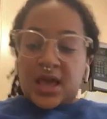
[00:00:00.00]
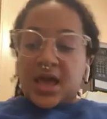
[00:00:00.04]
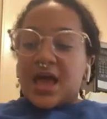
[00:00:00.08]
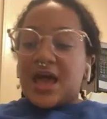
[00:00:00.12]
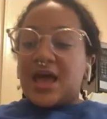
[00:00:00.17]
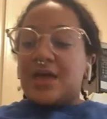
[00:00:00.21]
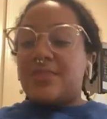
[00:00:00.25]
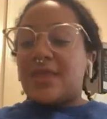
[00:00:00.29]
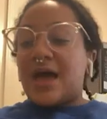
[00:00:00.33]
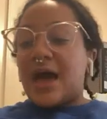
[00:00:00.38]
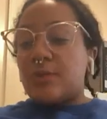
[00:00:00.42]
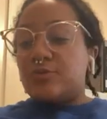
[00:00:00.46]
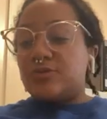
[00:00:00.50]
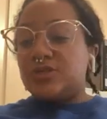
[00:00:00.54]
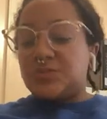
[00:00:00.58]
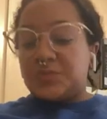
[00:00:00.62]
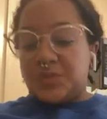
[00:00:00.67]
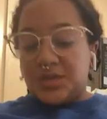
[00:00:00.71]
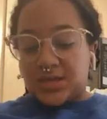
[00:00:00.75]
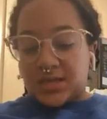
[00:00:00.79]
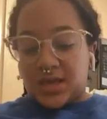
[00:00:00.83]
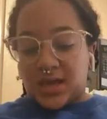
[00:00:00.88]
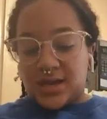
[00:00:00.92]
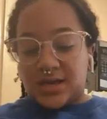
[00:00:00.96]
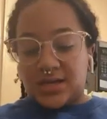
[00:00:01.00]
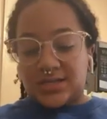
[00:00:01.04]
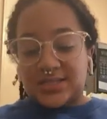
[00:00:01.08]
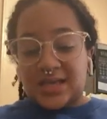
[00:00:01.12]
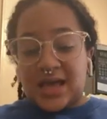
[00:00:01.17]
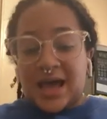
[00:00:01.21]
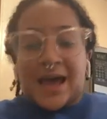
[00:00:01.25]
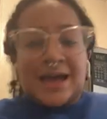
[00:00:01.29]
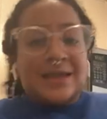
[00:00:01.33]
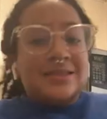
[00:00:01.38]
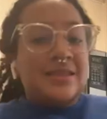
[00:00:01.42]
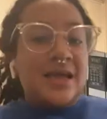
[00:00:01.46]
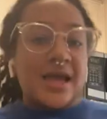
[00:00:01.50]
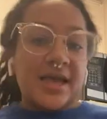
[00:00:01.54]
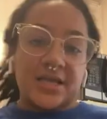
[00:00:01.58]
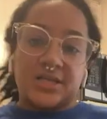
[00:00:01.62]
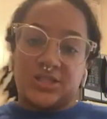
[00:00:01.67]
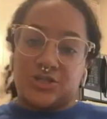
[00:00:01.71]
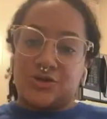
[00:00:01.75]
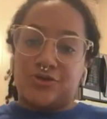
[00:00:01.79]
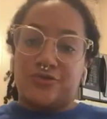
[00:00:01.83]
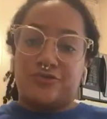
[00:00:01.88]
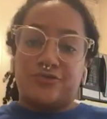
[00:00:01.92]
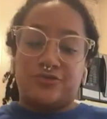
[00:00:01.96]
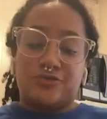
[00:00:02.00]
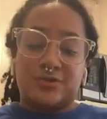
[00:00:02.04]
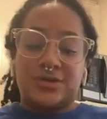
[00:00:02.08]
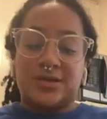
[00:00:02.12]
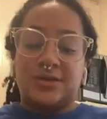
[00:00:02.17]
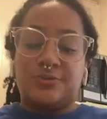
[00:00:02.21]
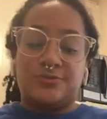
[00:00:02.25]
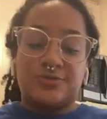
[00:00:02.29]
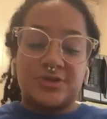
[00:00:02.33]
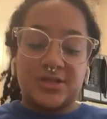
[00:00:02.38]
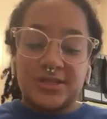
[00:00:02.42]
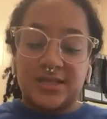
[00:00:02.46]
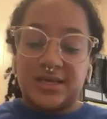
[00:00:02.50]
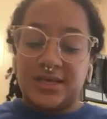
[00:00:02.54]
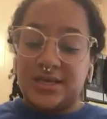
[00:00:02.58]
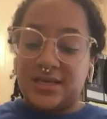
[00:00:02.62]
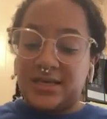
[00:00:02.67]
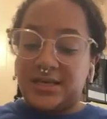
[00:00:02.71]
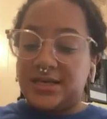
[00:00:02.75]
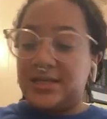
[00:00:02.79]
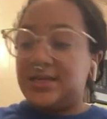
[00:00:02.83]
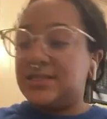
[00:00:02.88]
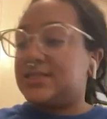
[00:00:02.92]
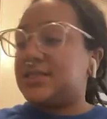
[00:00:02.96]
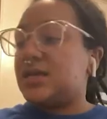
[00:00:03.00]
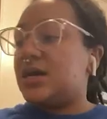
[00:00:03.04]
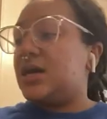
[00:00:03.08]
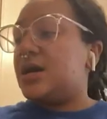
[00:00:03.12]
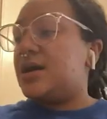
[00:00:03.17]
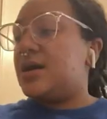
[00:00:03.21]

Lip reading: And that was because I like tofu. It really is,